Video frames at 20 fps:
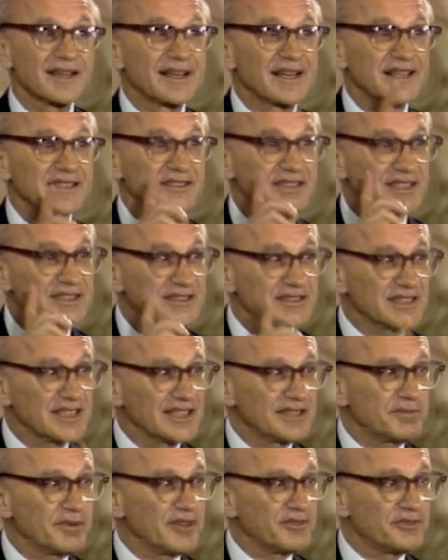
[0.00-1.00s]
As I
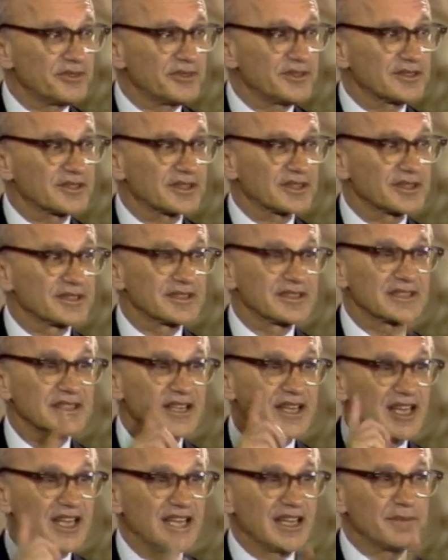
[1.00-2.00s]
said before,
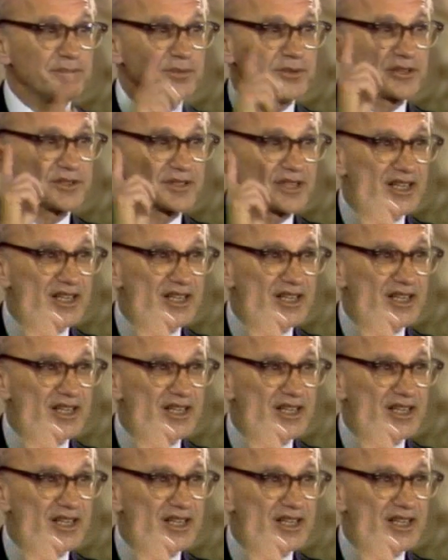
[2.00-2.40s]
keep your